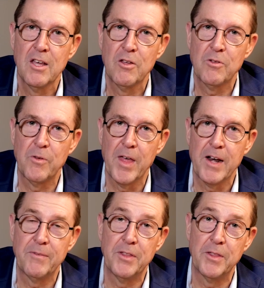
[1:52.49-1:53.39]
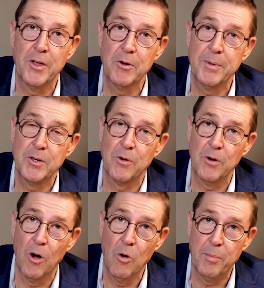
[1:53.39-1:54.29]
so that if the therapy
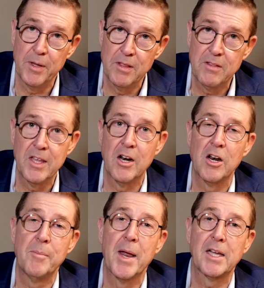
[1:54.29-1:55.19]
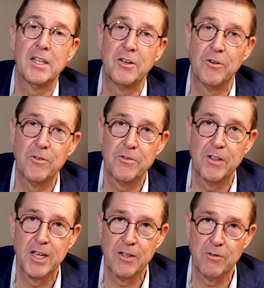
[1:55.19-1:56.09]
door opens, it automatically turns the
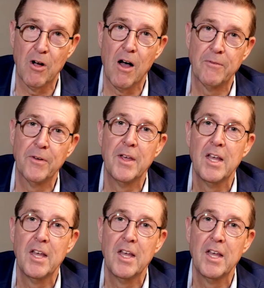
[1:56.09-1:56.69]
laser off.